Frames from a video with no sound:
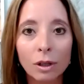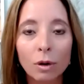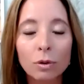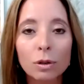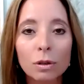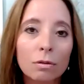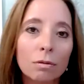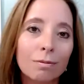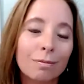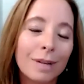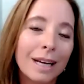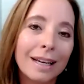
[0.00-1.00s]
Those are
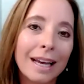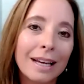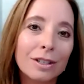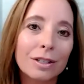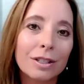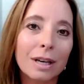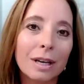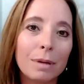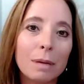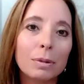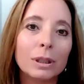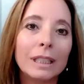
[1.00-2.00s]
medications that
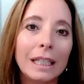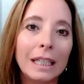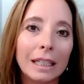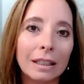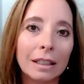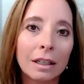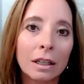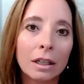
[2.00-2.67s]
people need.